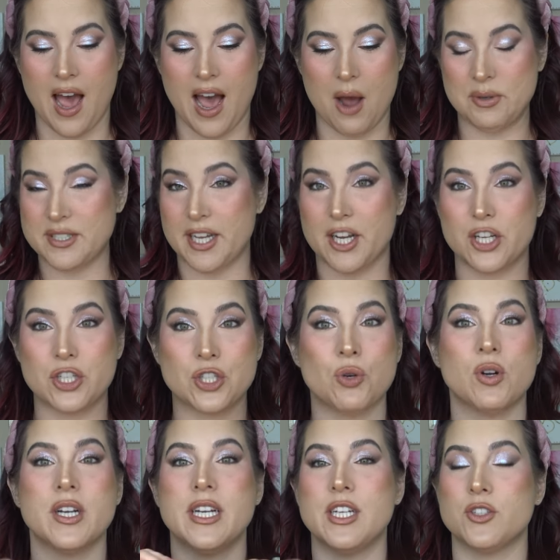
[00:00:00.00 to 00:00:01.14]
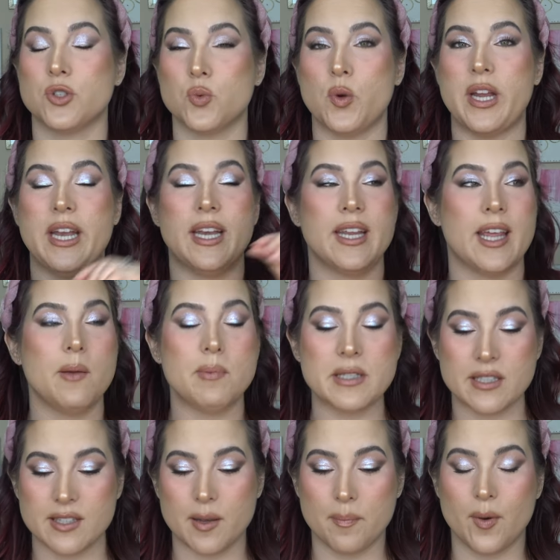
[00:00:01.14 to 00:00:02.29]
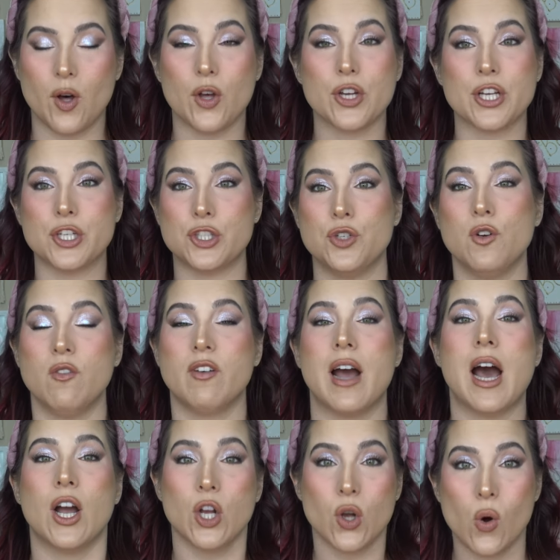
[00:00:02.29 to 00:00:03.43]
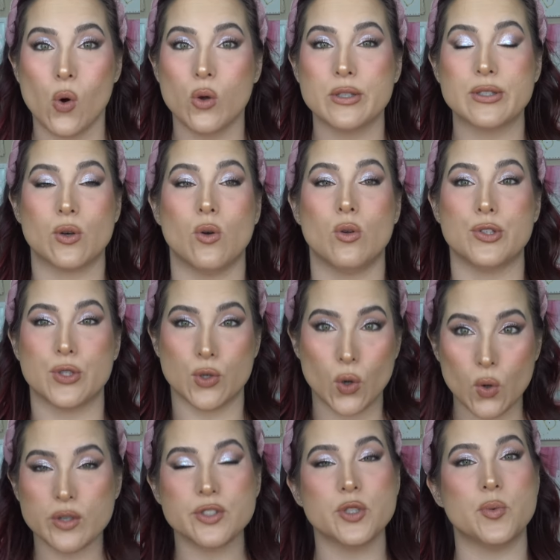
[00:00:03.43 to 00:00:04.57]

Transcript: I was like, short and sweet, keep it simple, because you've got goals, goals, goals.